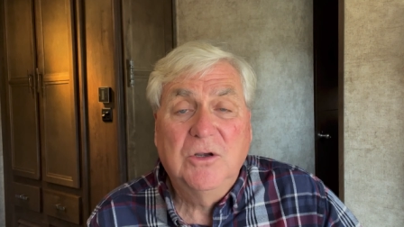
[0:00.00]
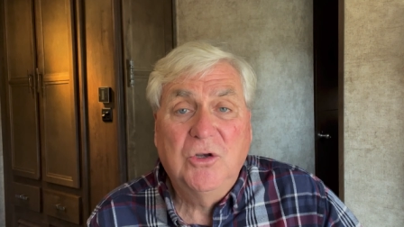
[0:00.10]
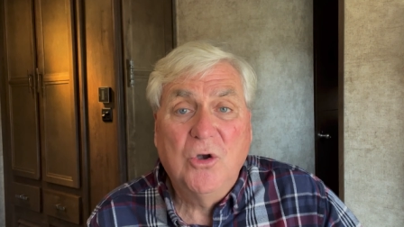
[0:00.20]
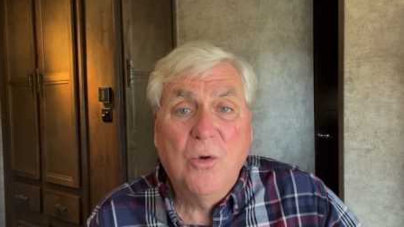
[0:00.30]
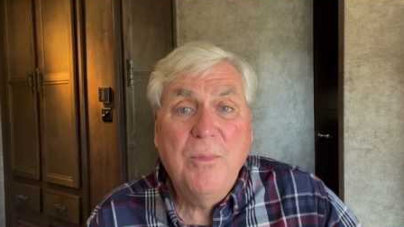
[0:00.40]

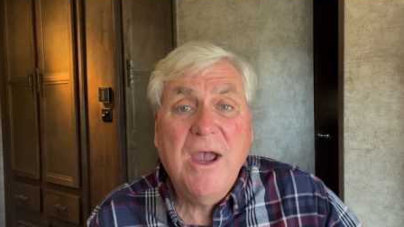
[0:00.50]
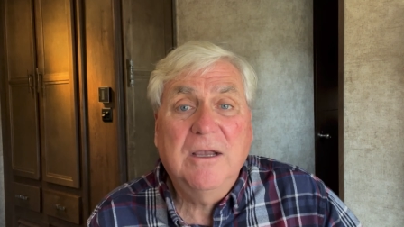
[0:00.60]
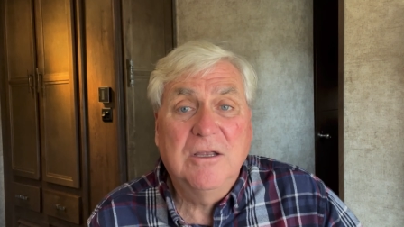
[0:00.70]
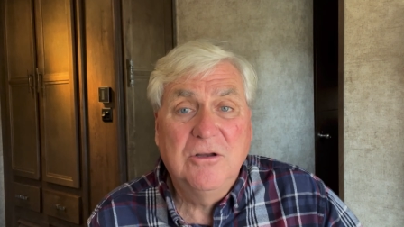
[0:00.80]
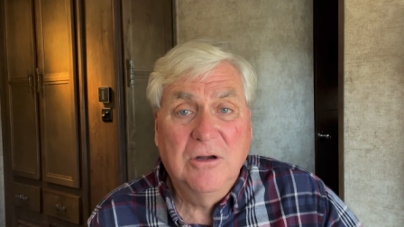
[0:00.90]
Go
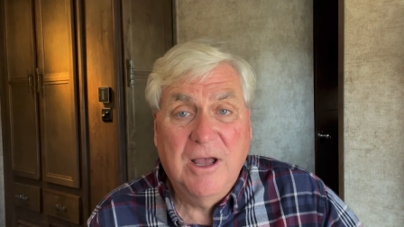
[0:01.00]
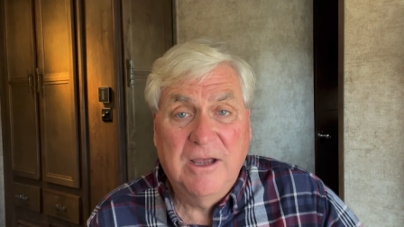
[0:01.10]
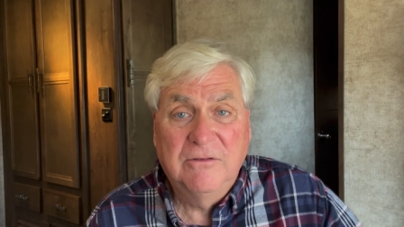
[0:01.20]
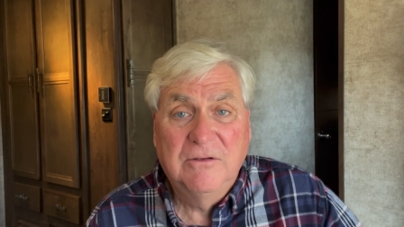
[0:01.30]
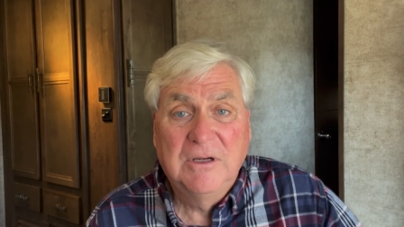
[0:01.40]
back in your
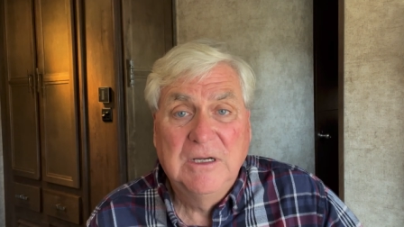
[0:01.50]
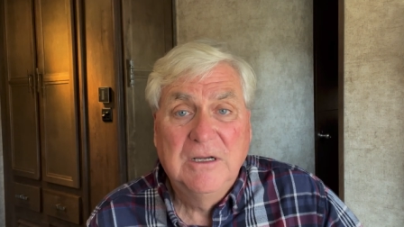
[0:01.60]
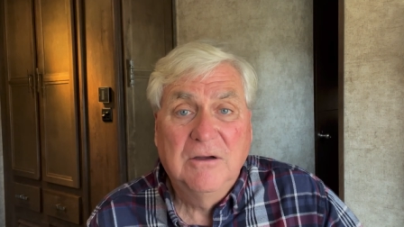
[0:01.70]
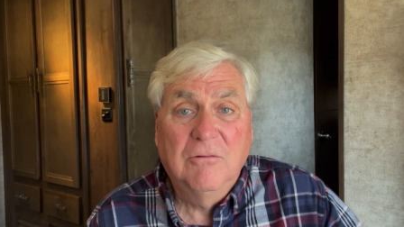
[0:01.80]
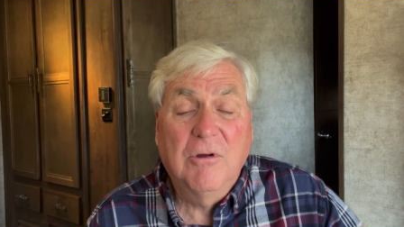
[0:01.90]
life,
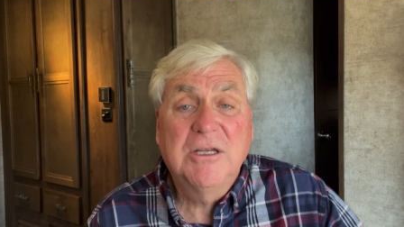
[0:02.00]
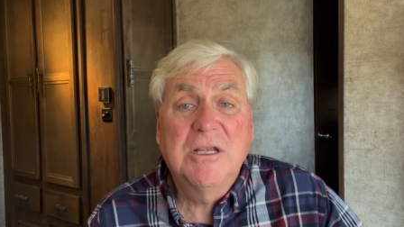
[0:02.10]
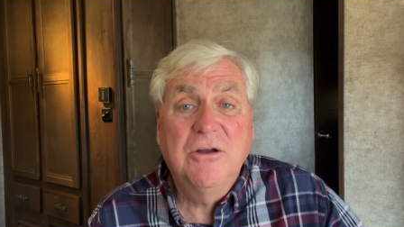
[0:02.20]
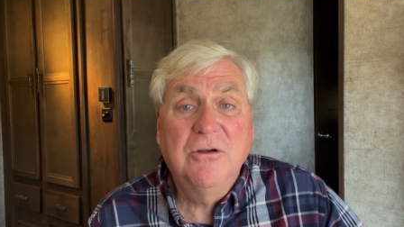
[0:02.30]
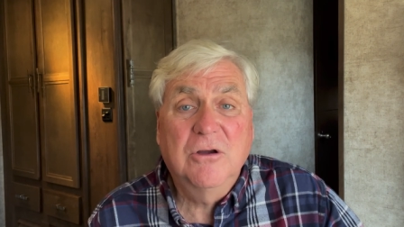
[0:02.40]
write
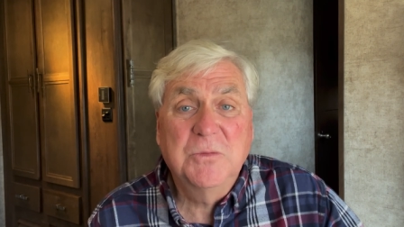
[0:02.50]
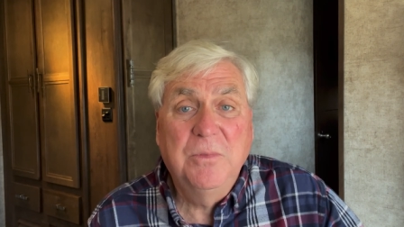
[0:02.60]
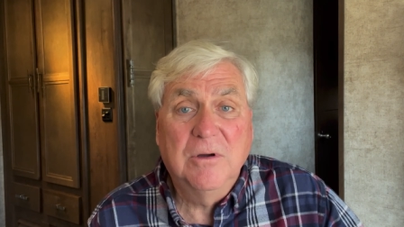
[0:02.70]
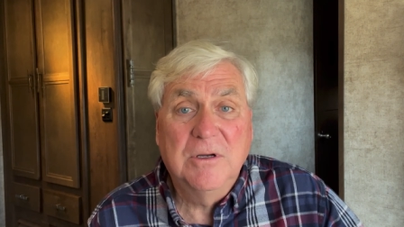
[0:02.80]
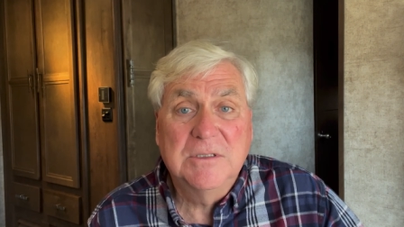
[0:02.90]
down your
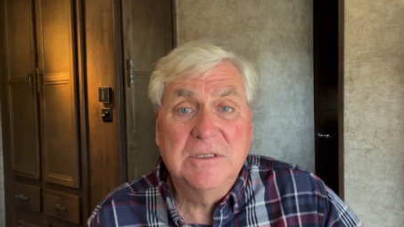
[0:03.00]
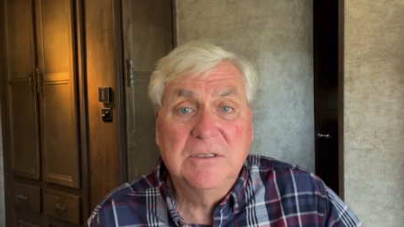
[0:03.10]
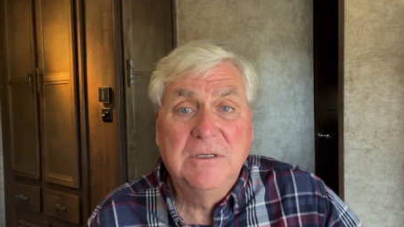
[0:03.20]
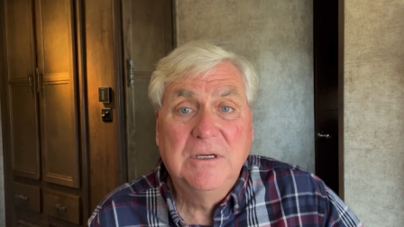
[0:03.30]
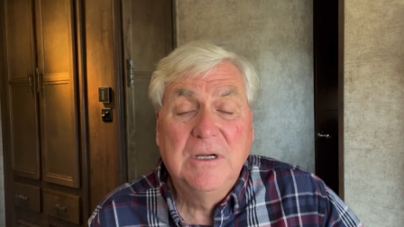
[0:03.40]

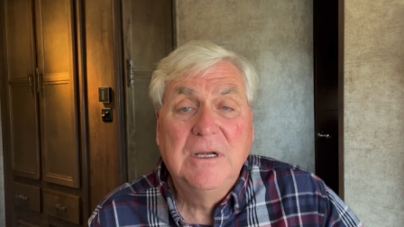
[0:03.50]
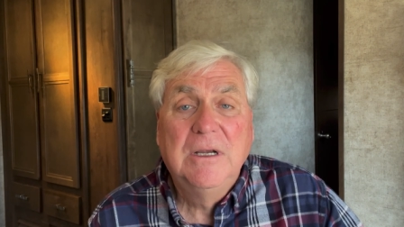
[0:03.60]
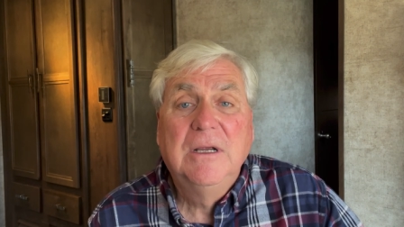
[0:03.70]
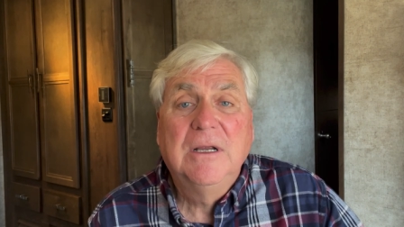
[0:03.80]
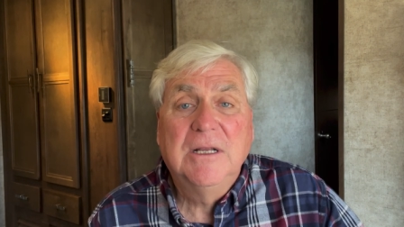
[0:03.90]
experiences,
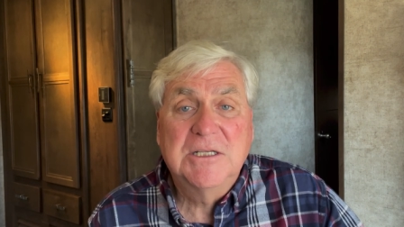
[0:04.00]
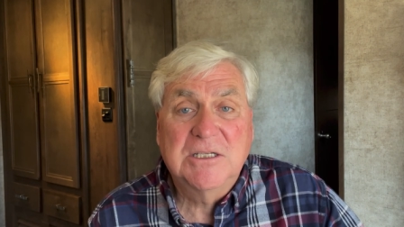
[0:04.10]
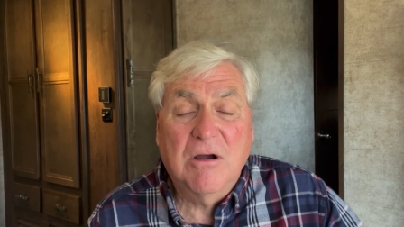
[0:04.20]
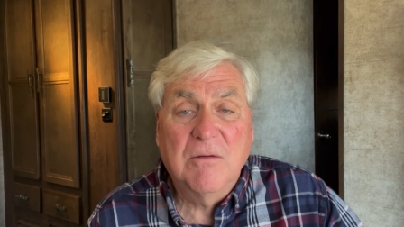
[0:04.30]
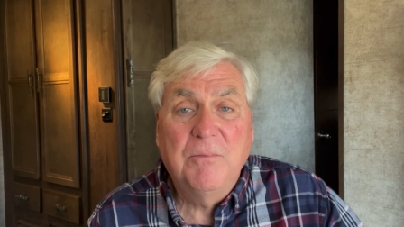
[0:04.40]
and
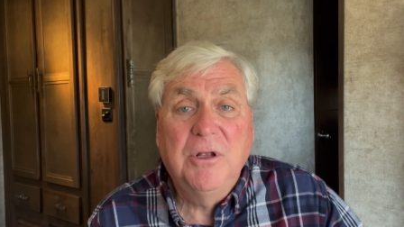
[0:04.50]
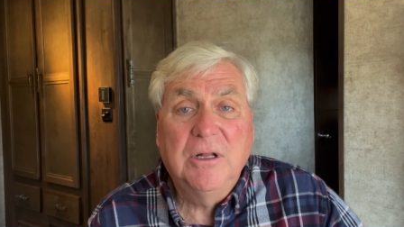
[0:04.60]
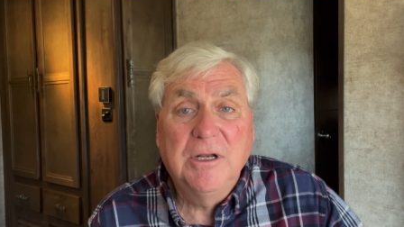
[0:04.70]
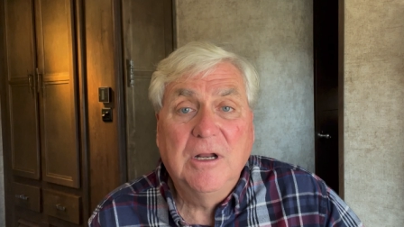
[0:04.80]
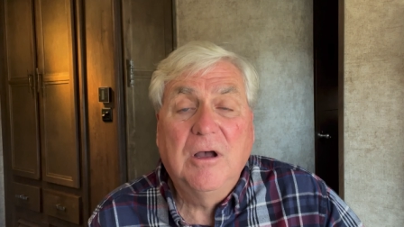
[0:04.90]
start
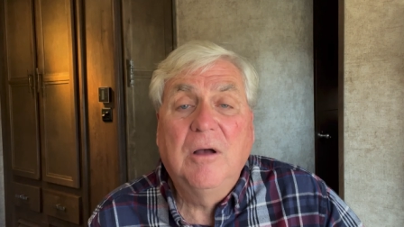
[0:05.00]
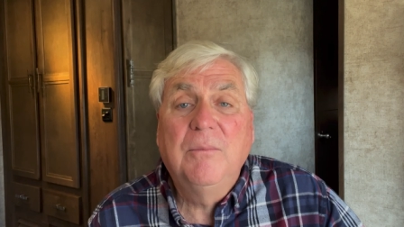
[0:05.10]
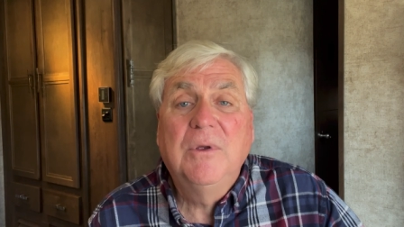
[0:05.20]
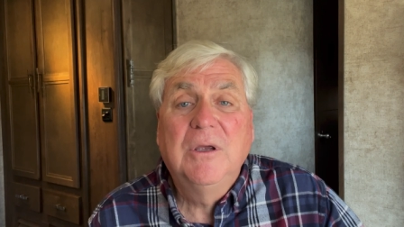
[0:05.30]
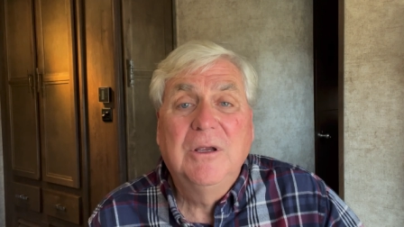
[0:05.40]
building
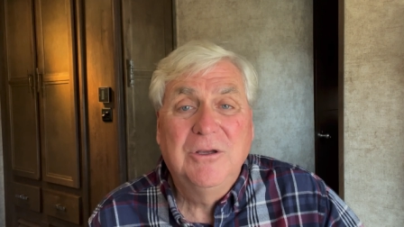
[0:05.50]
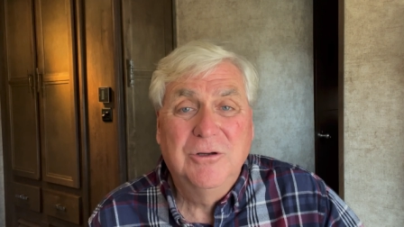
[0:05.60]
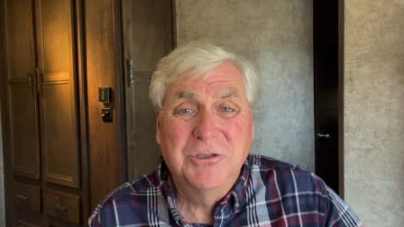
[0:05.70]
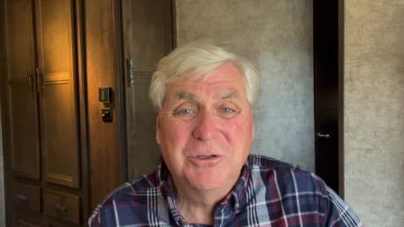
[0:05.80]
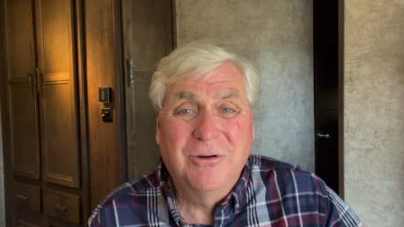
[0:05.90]
up
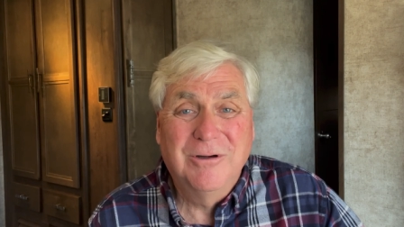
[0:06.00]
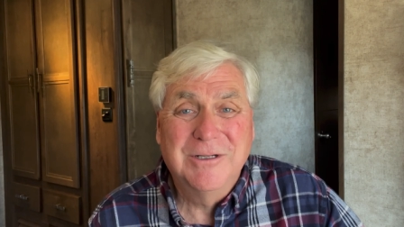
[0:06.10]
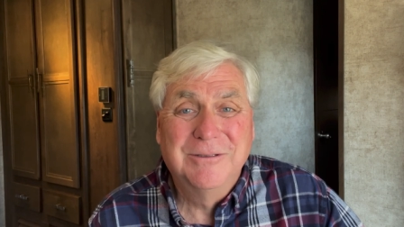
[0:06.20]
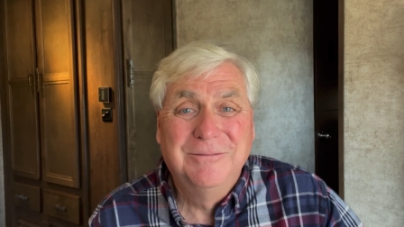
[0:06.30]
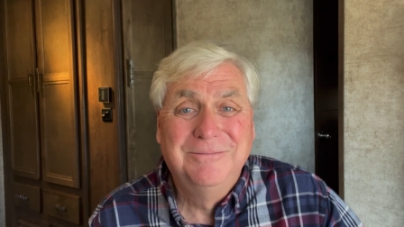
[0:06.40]
your
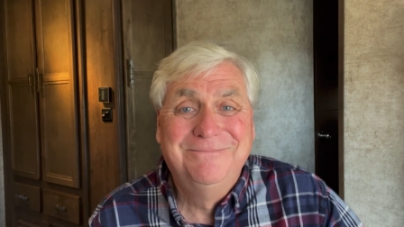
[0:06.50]
stories.